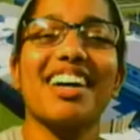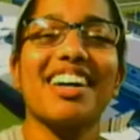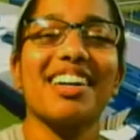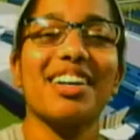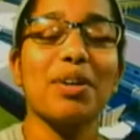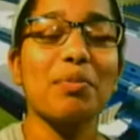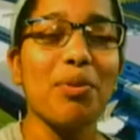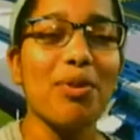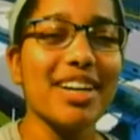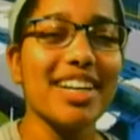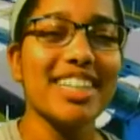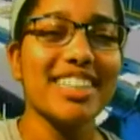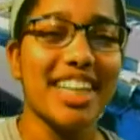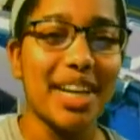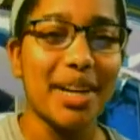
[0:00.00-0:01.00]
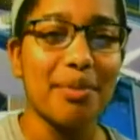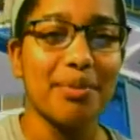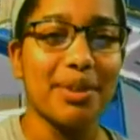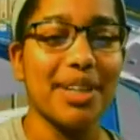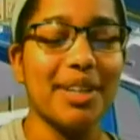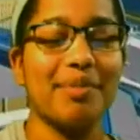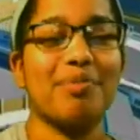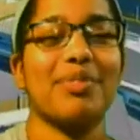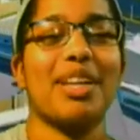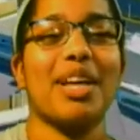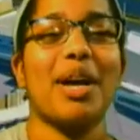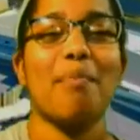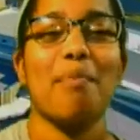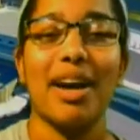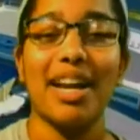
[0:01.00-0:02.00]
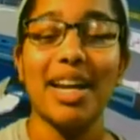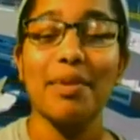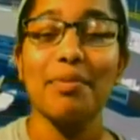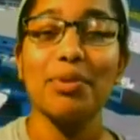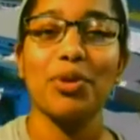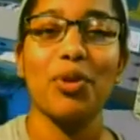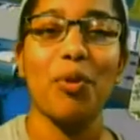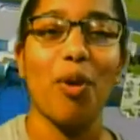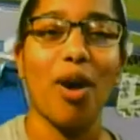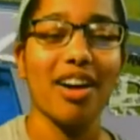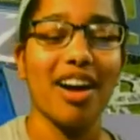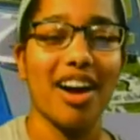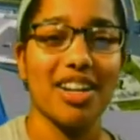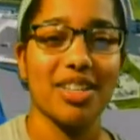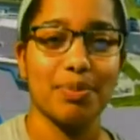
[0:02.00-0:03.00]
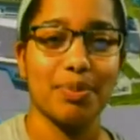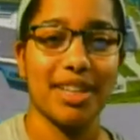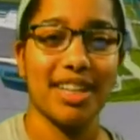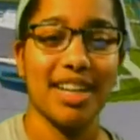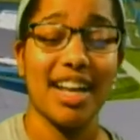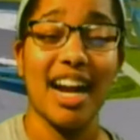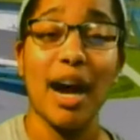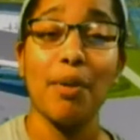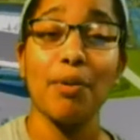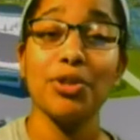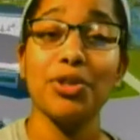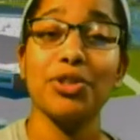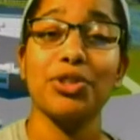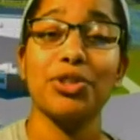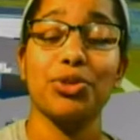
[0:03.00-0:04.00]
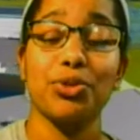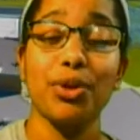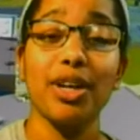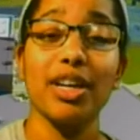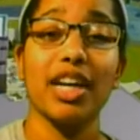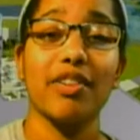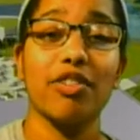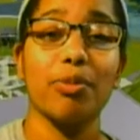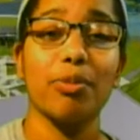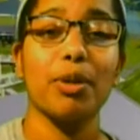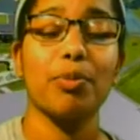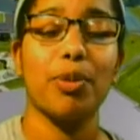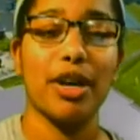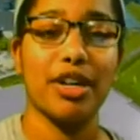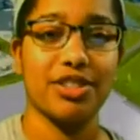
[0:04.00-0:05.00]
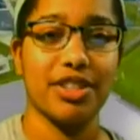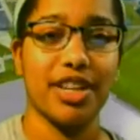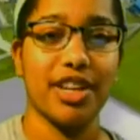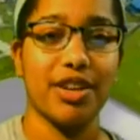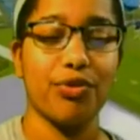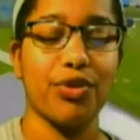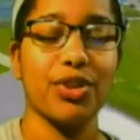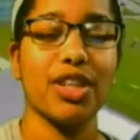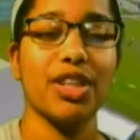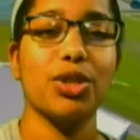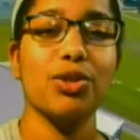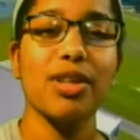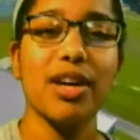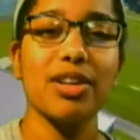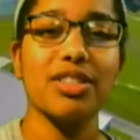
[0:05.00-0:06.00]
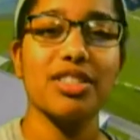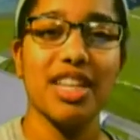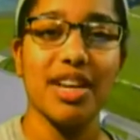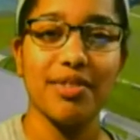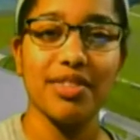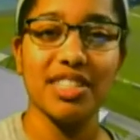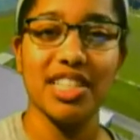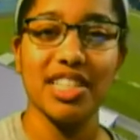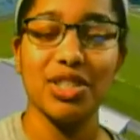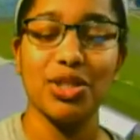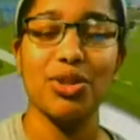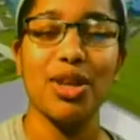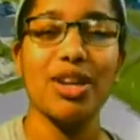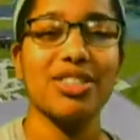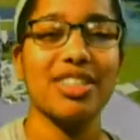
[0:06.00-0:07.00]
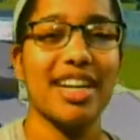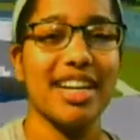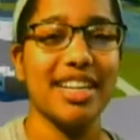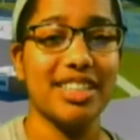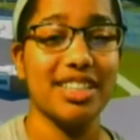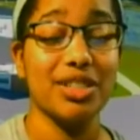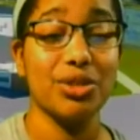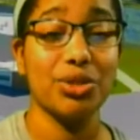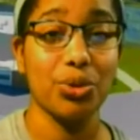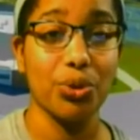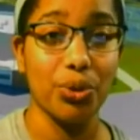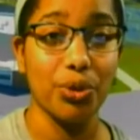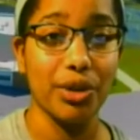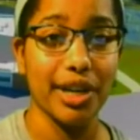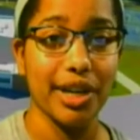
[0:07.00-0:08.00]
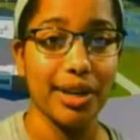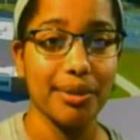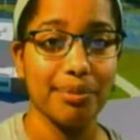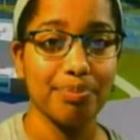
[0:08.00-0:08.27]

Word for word: Good morning, JMB. My name is Rowan Osman, and I was your student government president for the 2017-2018 school year.